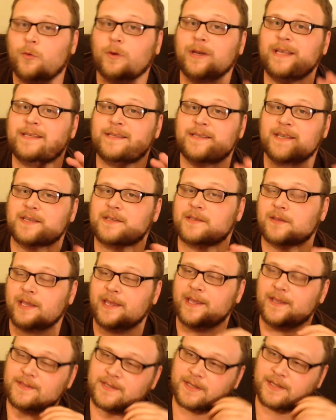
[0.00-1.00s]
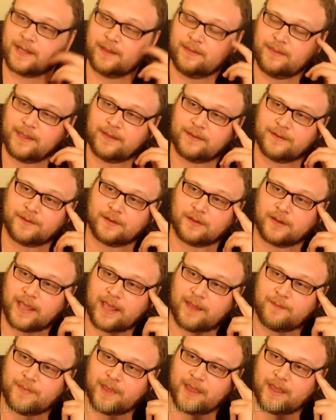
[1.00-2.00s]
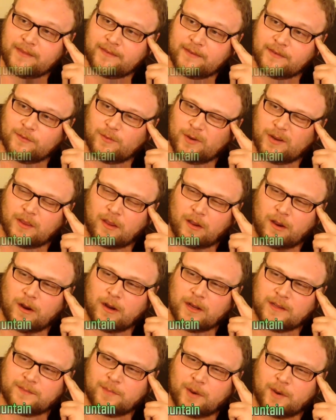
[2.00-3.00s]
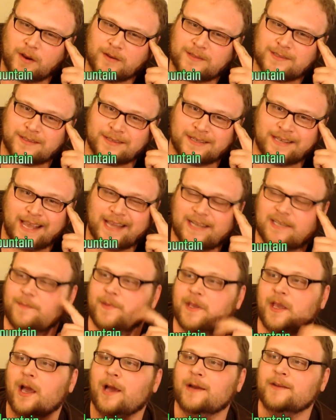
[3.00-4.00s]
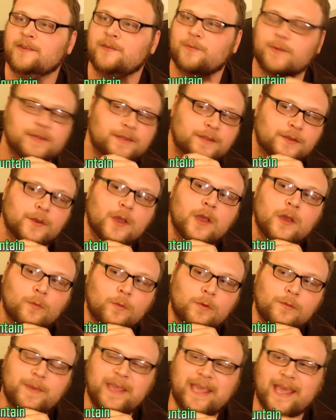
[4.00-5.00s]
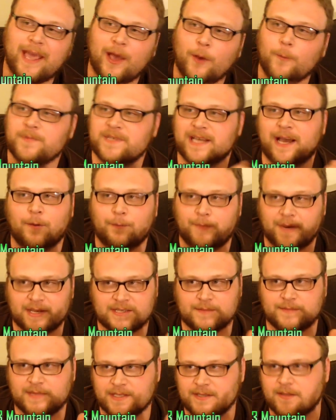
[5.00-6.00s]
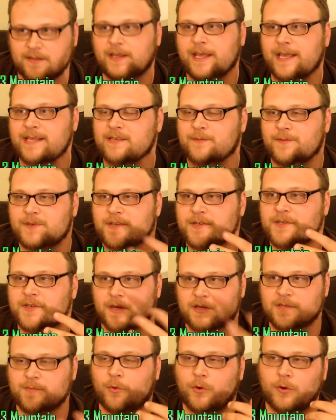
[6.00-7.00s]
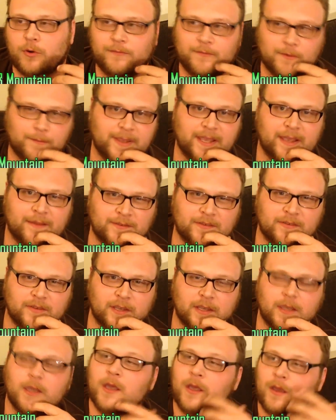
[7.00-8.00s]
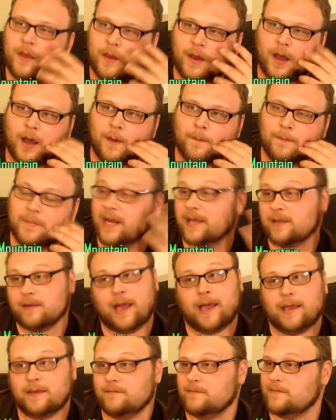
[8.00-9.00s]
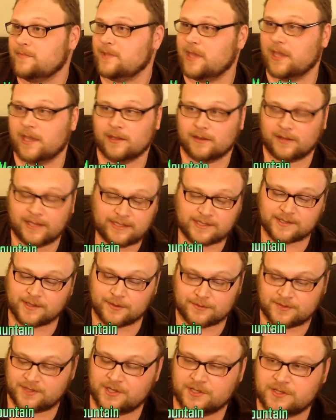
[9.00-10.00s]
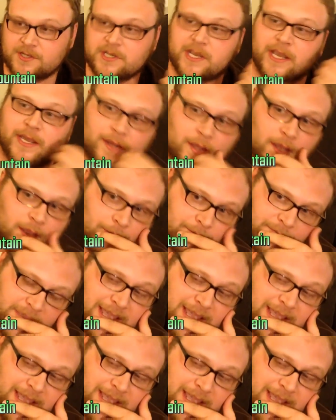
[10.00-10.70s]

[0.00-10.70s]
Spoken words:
26 lands, and I think that the land base is one of the hardest parts of the deck, to be honest with you. We'll be helped out by some of these lands that we just saw spoiled for BFZ, but I can't list those just yet